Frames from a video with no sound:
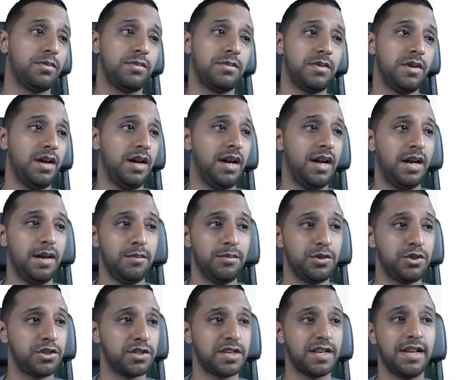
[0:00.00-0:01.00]
Um, you
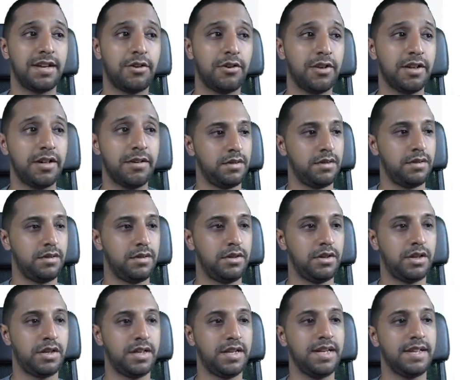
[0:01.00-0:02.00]
just click on it, you
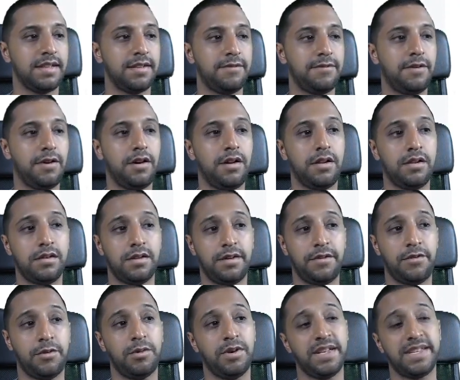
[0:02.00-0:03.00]
can click the file. If
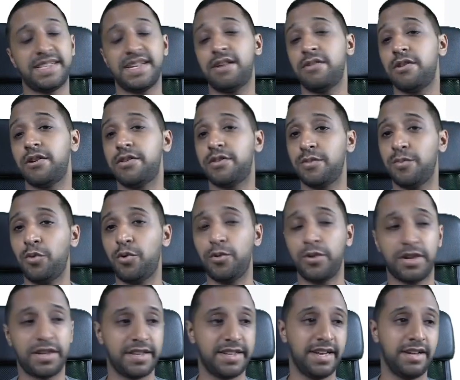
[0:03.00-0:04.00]
you want to download them all, you
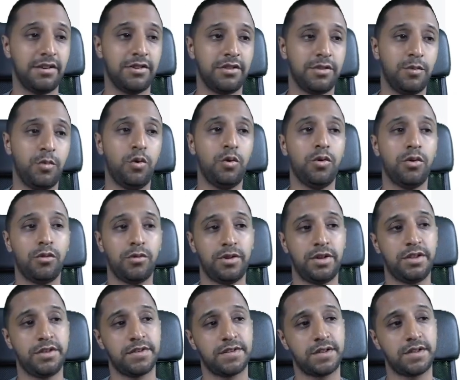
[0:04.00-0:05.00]
can download them all, or you
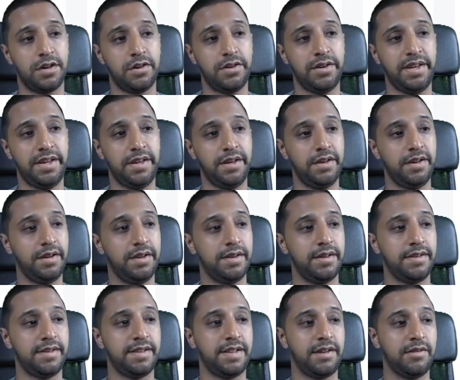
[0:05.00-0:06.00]
just go here
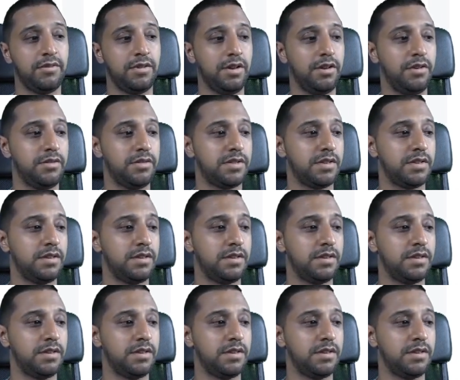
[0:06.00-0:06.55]
and download.